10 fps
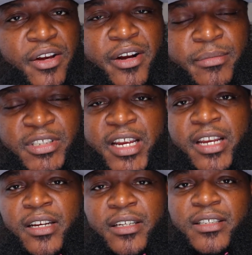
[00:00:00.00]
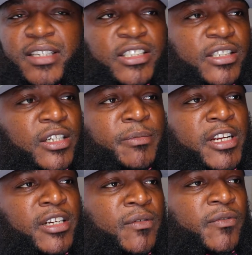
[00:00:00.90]
You know what I'm saying? That shit don't
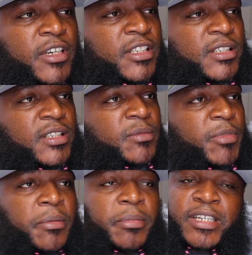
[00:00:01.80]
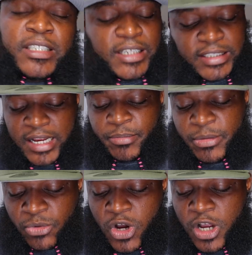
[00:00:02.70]
make no fucking sense, bro. But that's just how
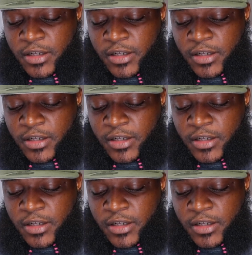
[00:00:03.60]
people are.